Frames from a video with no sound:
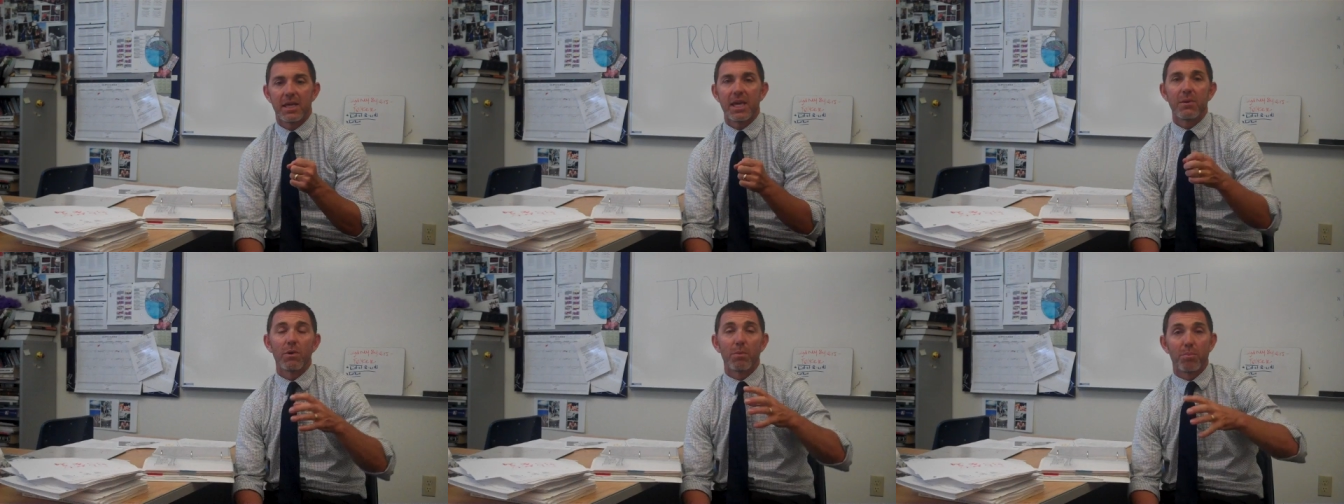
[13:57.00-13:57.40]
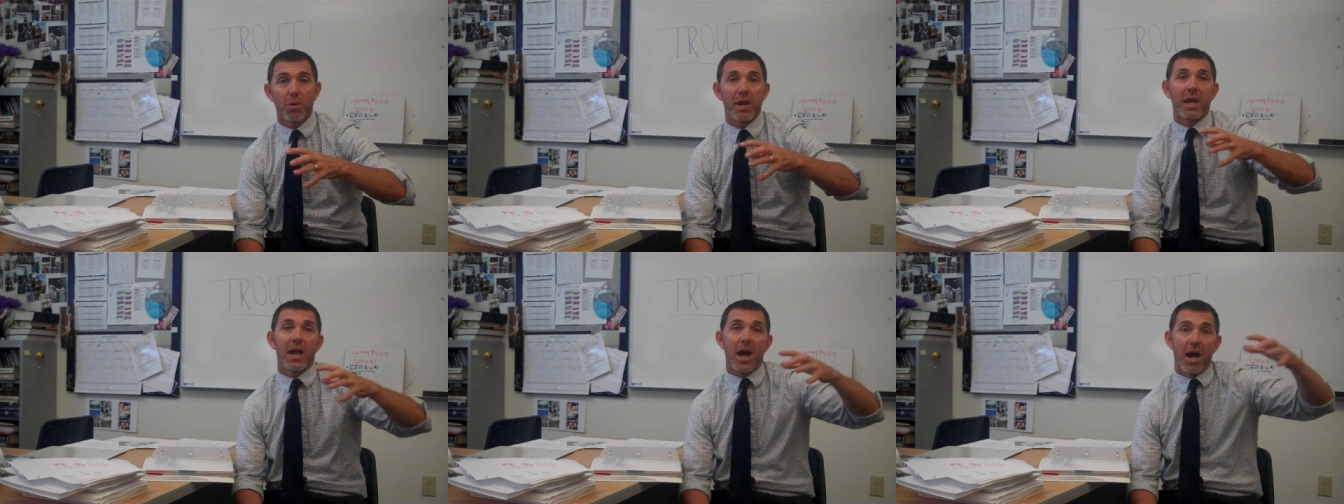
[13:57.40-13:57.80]
he will
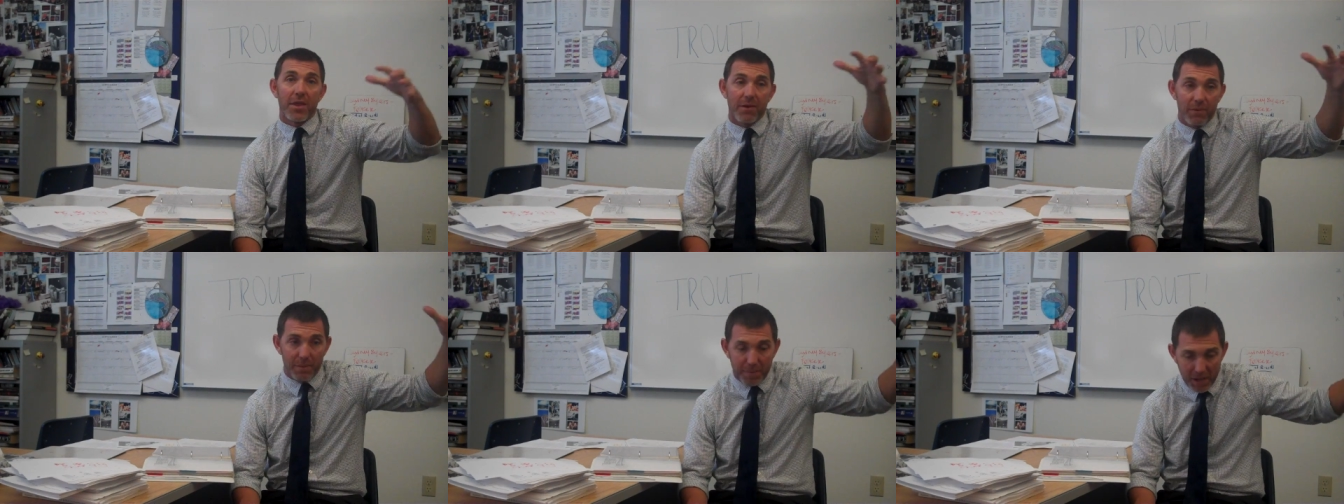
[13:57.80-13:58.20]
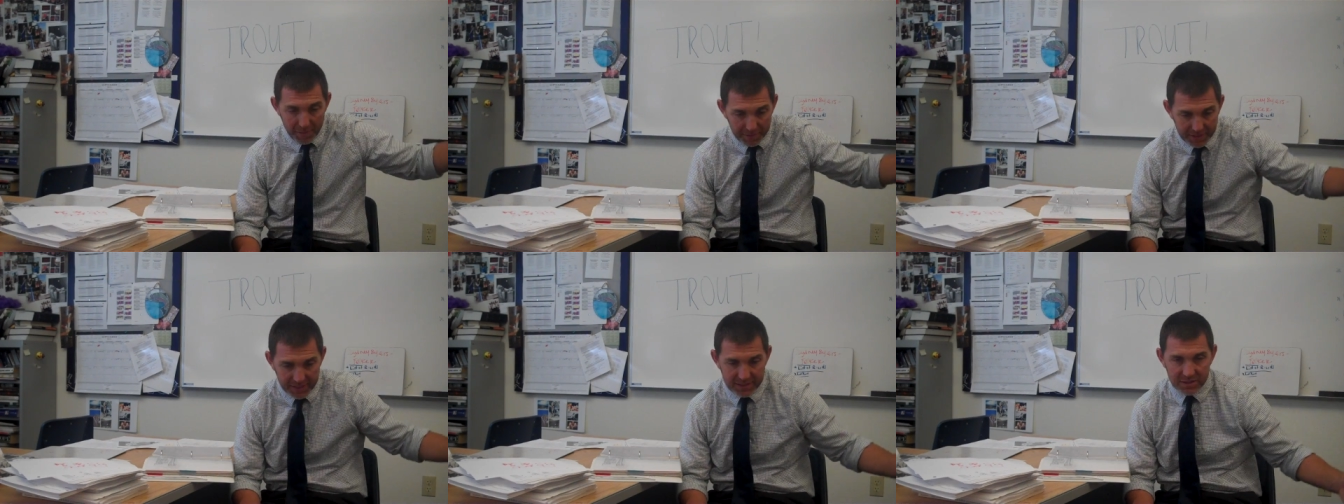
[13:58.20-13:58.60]
bring other
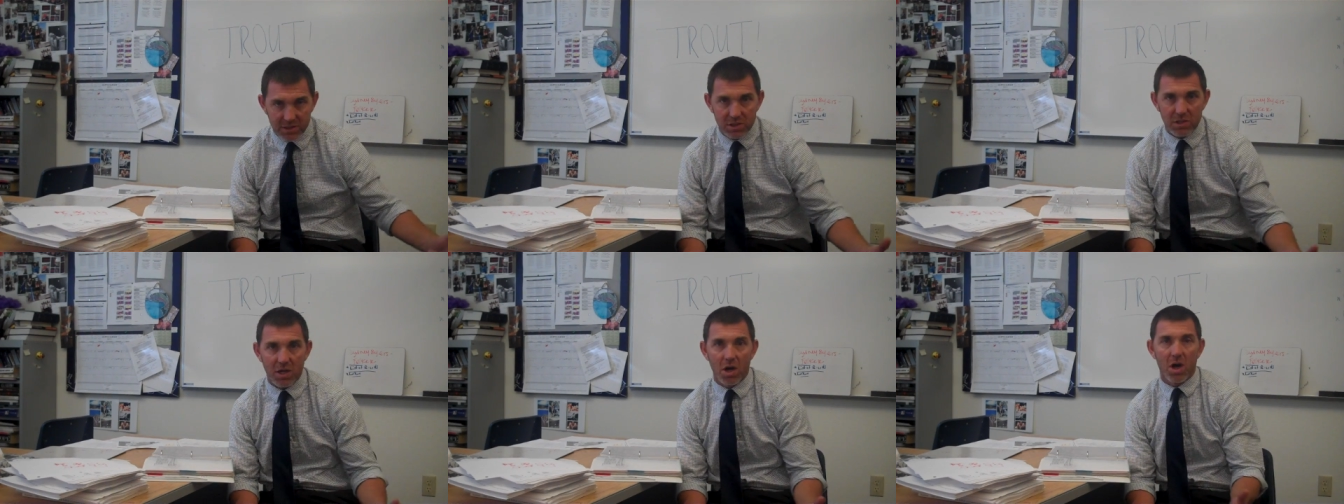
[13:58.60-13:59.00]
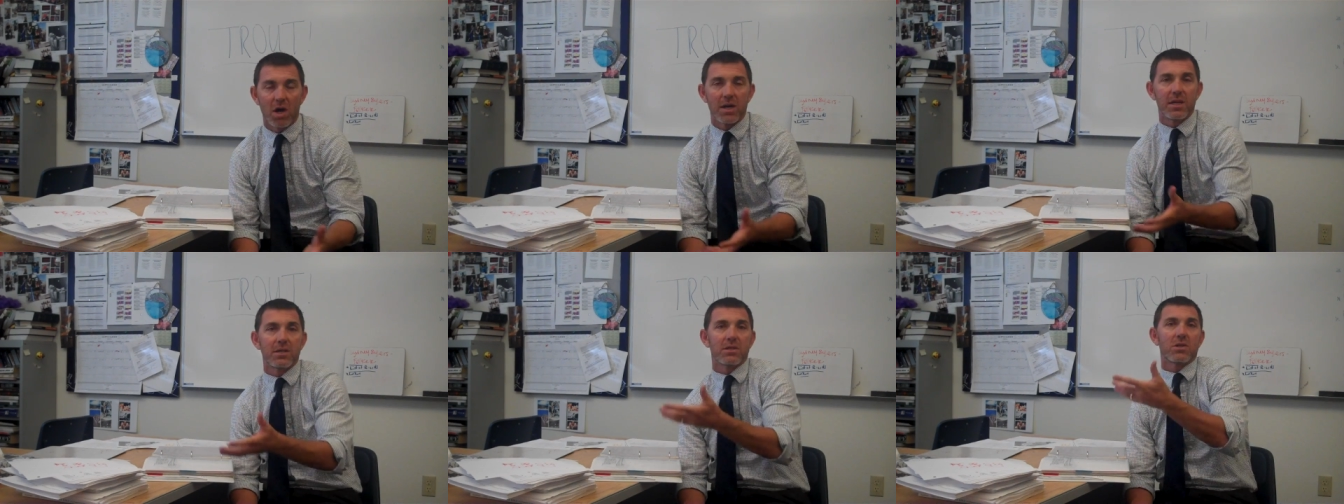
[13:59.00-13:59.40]
Republicans
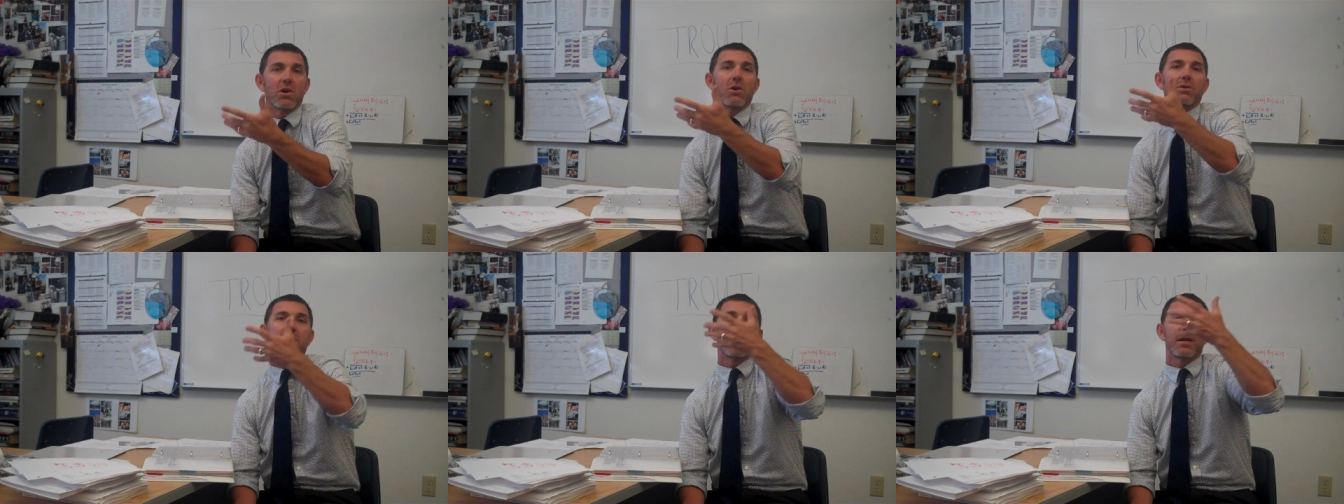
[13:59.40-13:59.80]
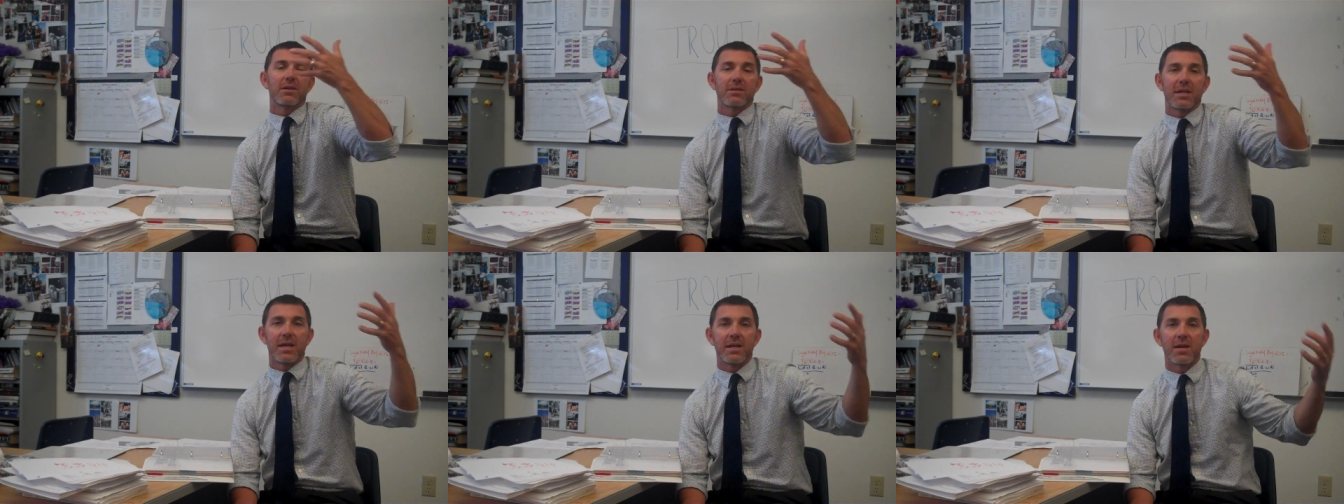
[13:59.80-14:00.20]
on his
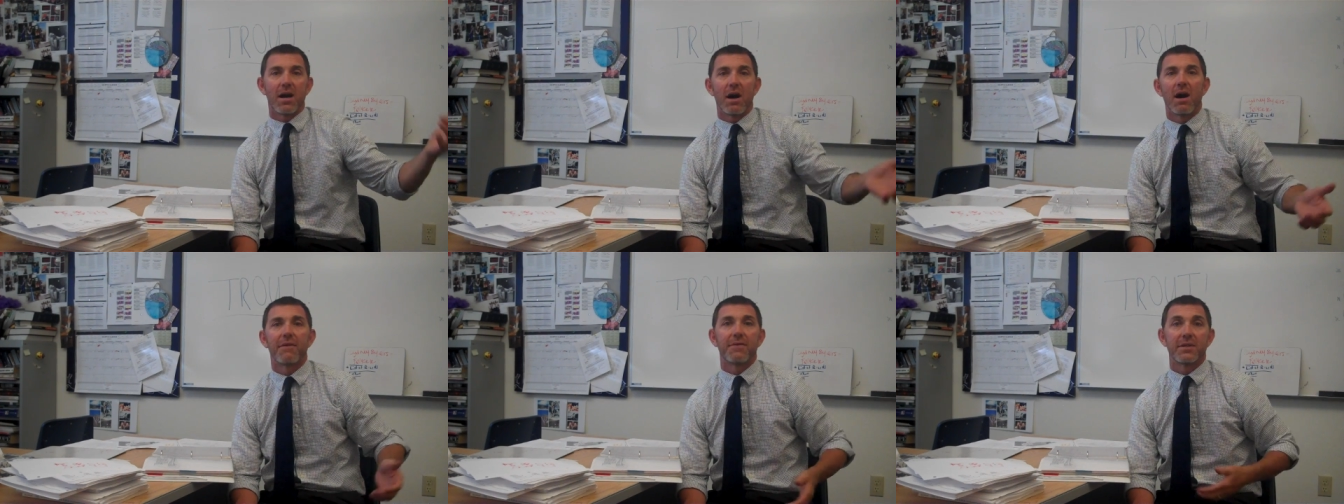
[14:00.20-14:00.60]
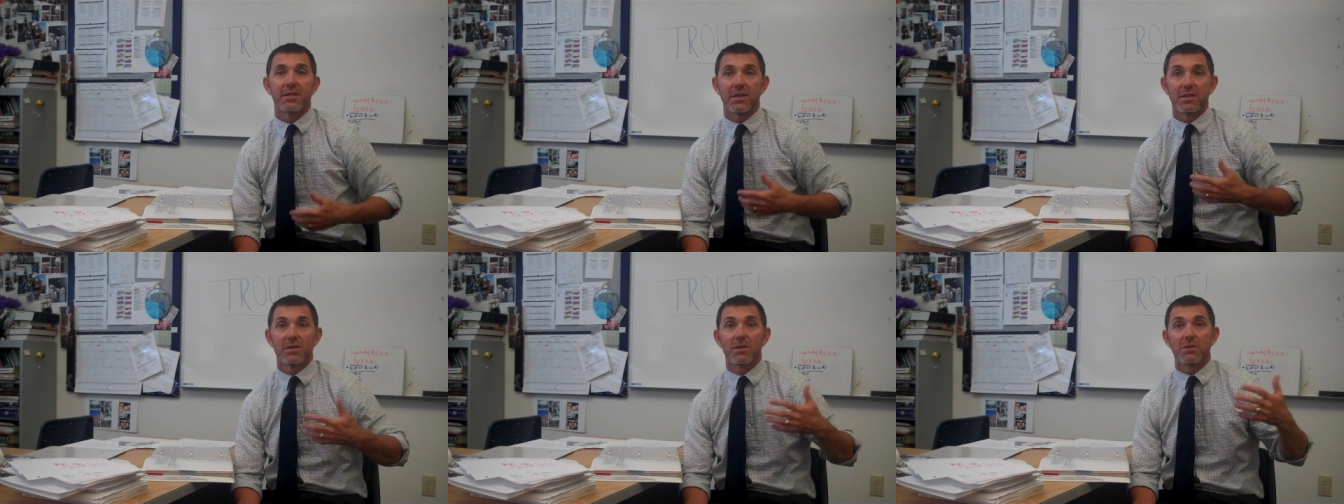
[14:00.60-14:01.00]
coattails into office
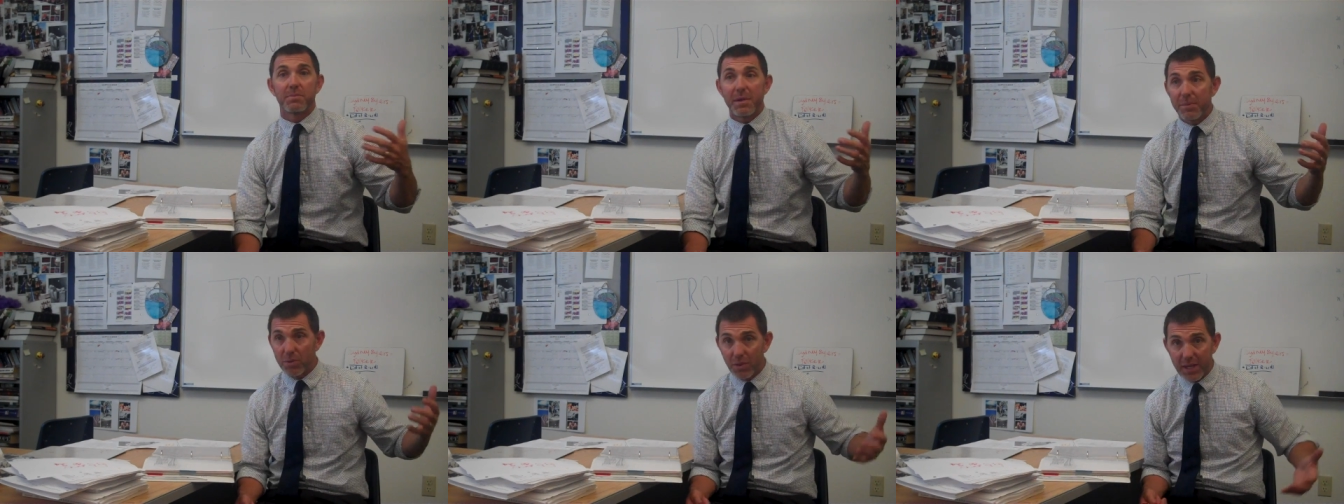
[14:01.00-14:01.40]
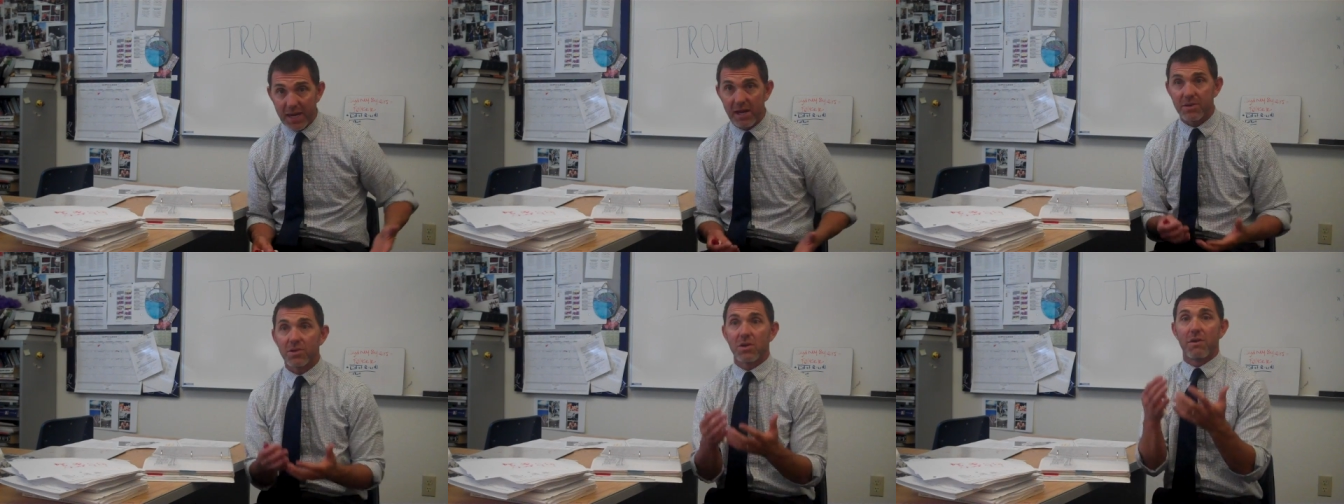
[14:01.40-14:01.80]
because those people will
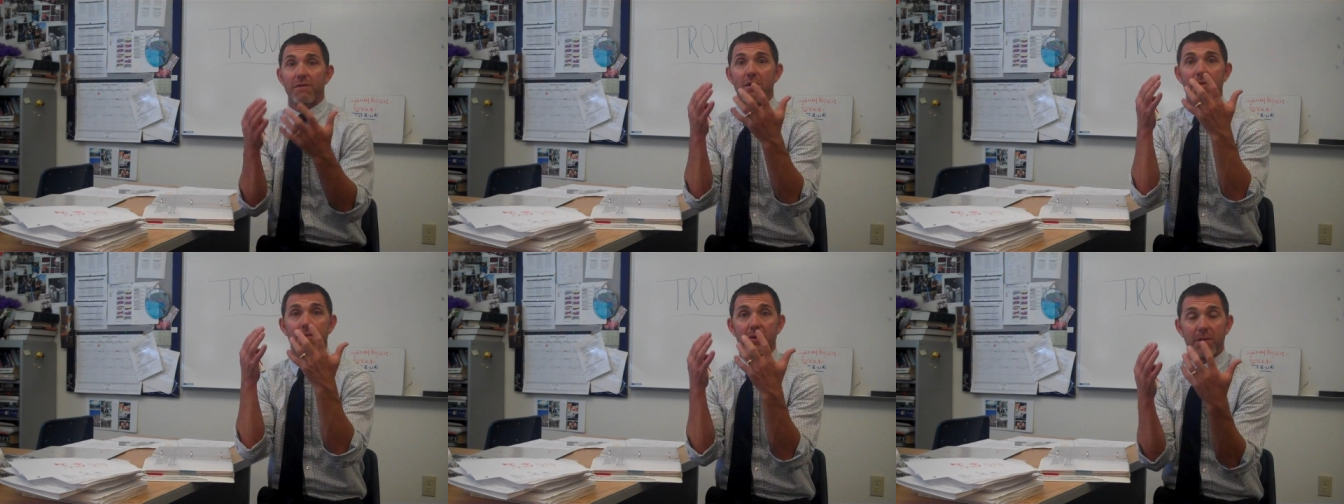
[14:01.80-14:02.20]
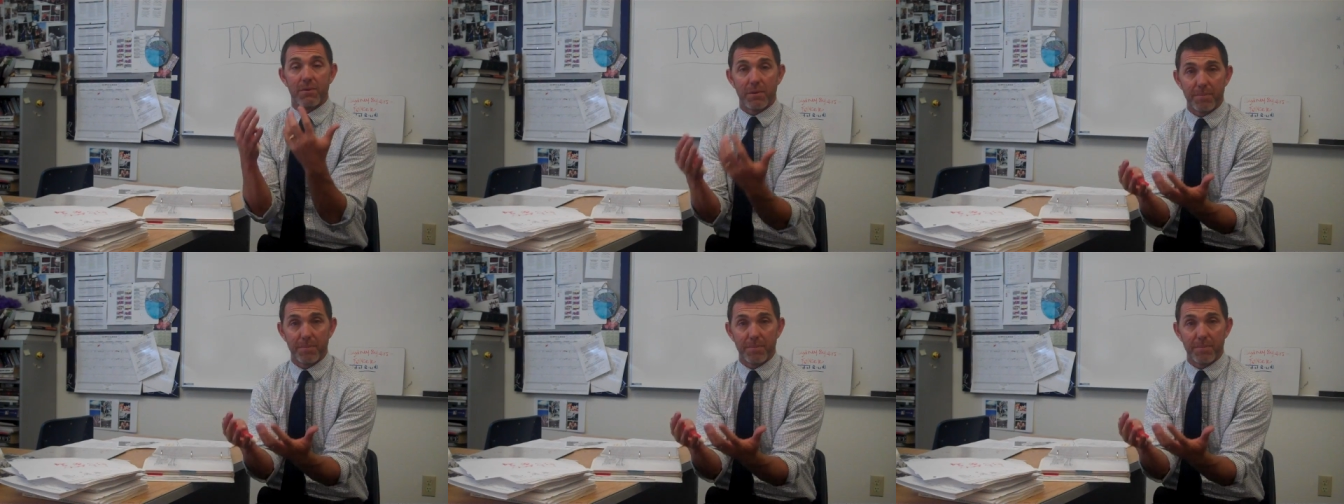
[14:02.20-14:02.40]
get out to go vote for